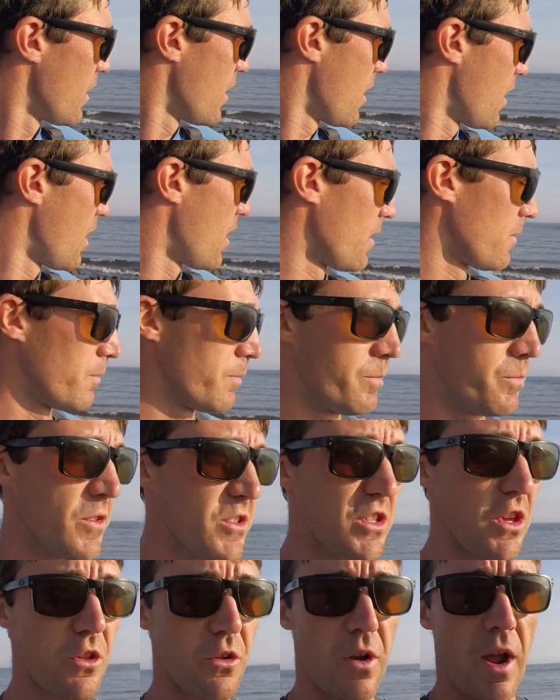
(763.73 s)
Um,
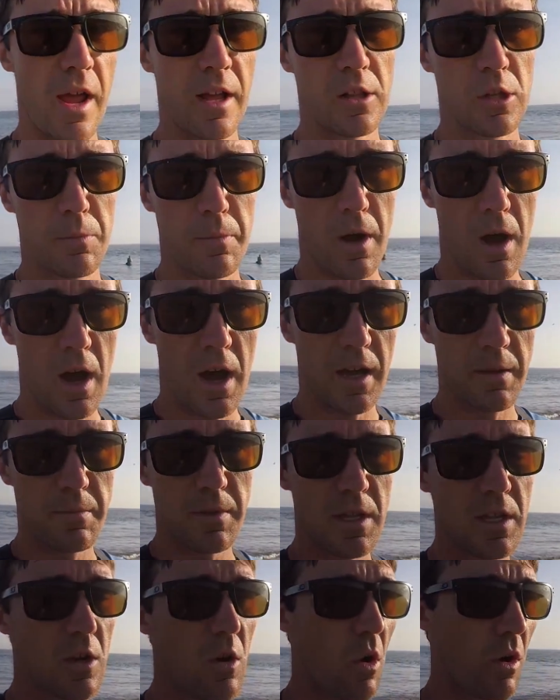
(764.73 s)
this other angler behind
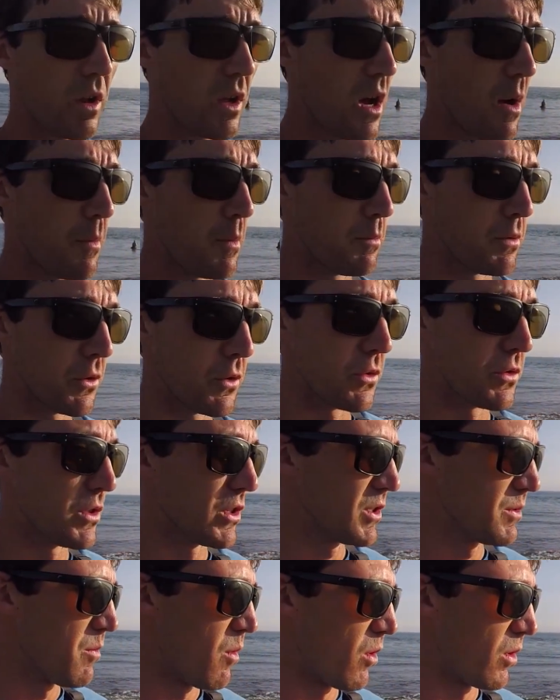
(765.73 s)
me, he caught a couple blues
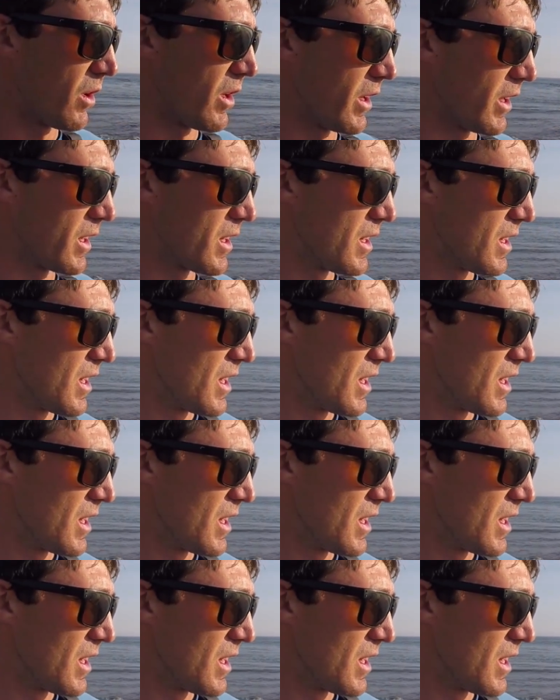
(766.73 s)
this morning,